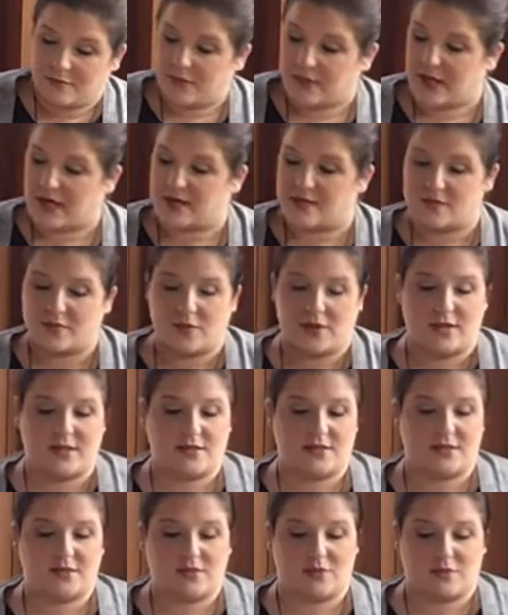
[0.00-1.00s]
I just wanted
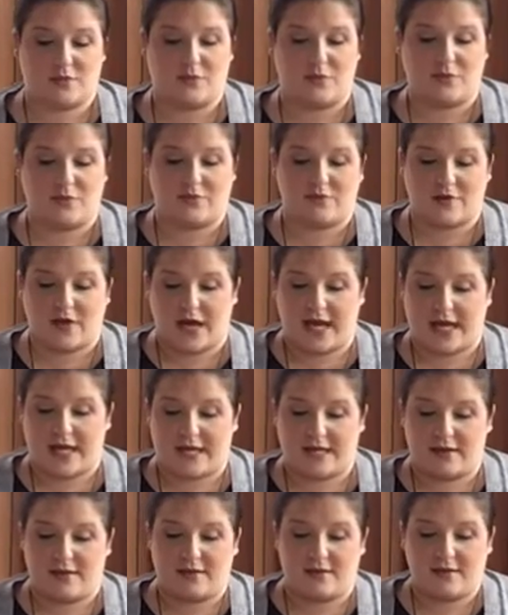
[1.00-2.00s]
to
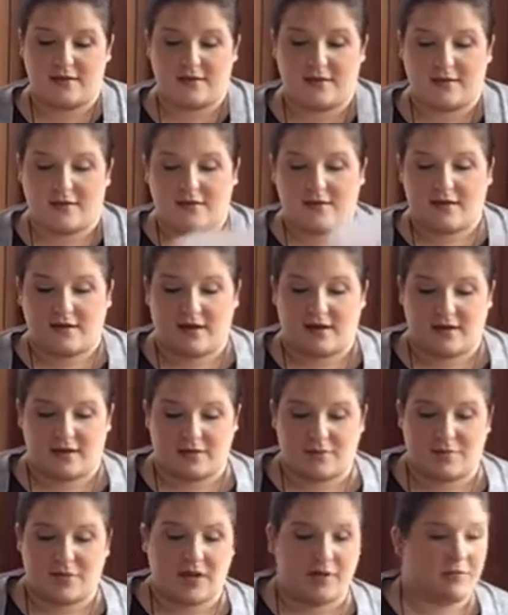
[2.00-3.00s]
provide the
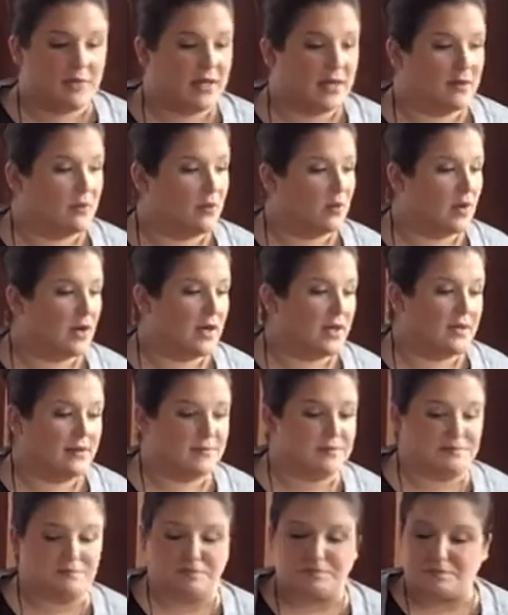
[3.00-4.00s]
pumpkin
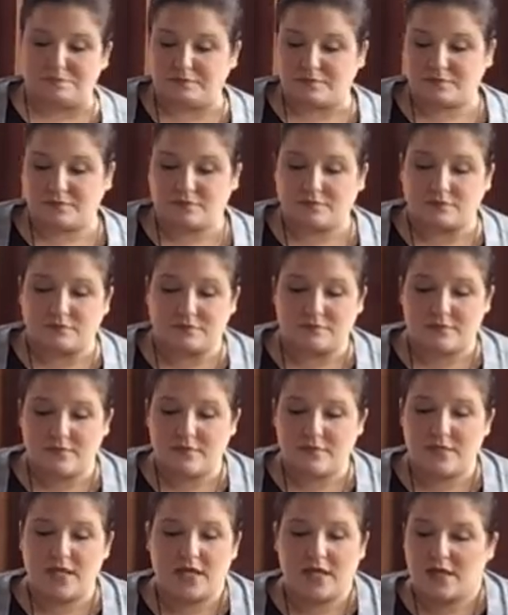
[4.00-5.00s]
one.
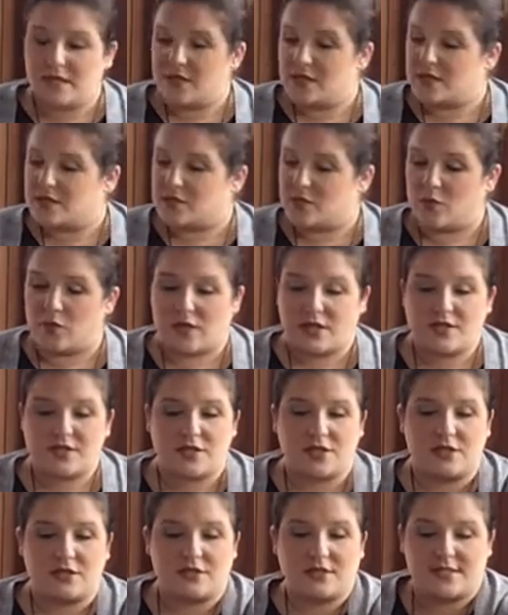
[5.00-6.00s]
So once
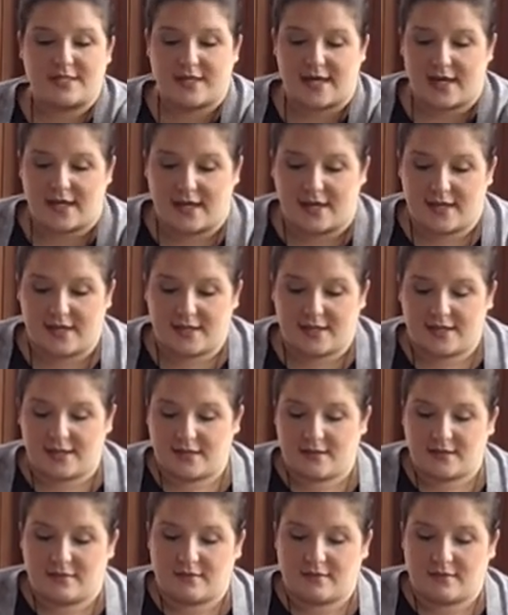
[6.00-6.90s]
you're done